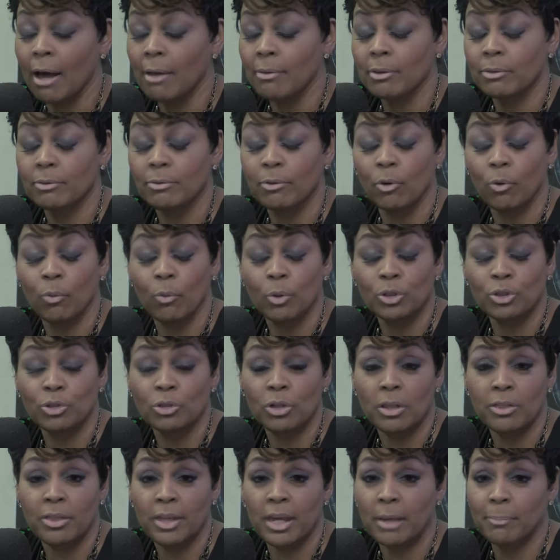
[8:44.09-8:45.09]
don't want you
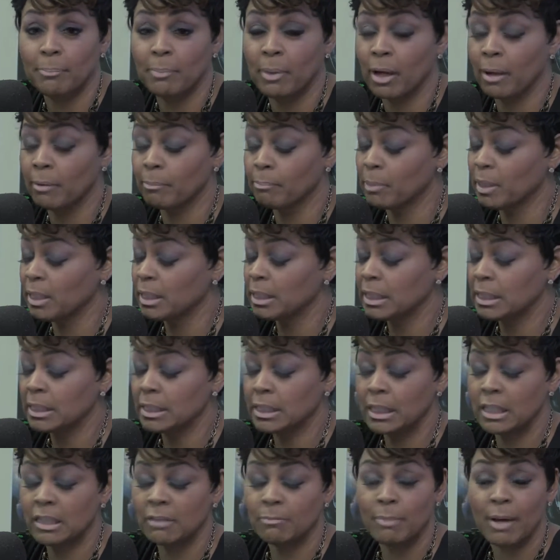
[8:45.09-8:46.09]
to be
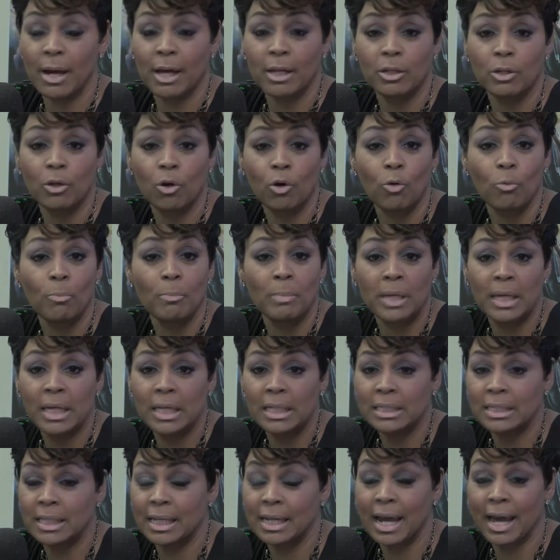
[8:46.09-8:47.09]
deceived by no
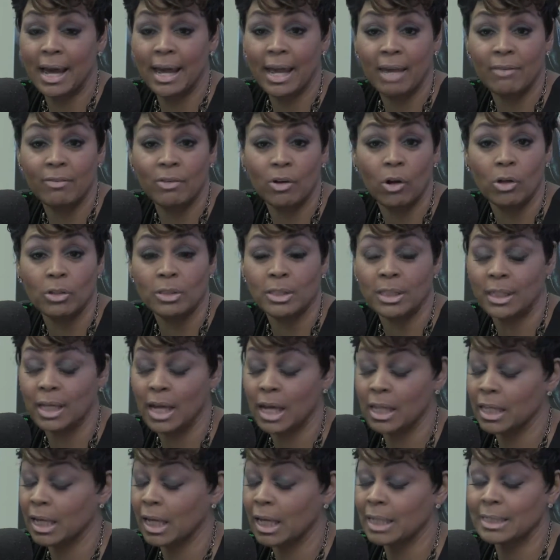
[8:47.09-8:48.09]
means that I have it all
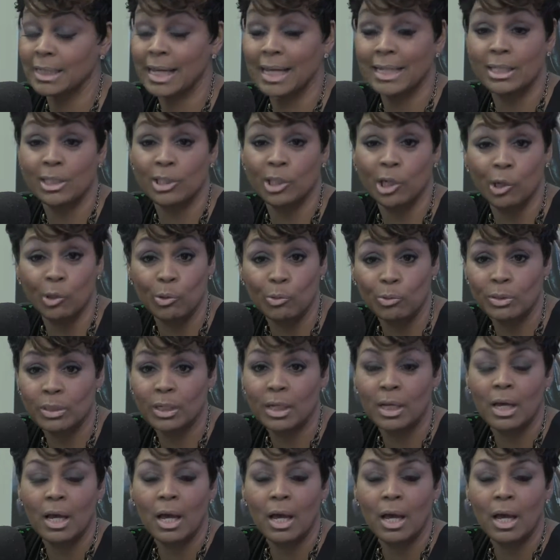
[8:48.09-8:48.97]
together because I don't.